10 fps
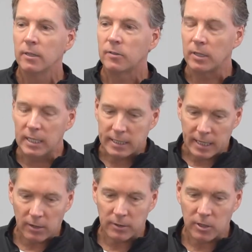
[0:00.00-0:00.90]
So you need to
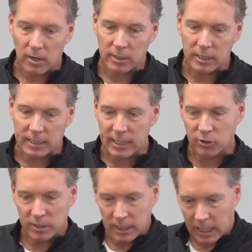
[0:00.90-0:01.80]
tell, talk to the
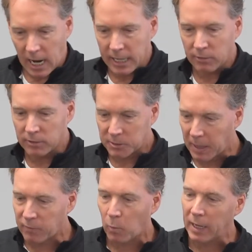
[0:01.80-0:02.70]
teachers in a kind and
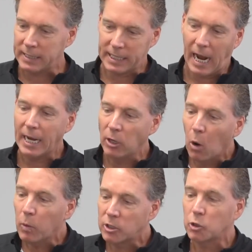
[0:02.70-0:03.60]
respectful way and say, I know
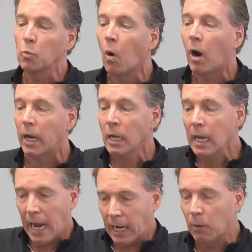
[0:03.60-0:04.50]
what you want,
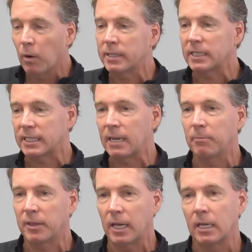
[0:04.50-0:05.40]
and I want the same
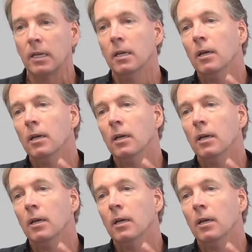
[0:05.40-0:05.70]
thing.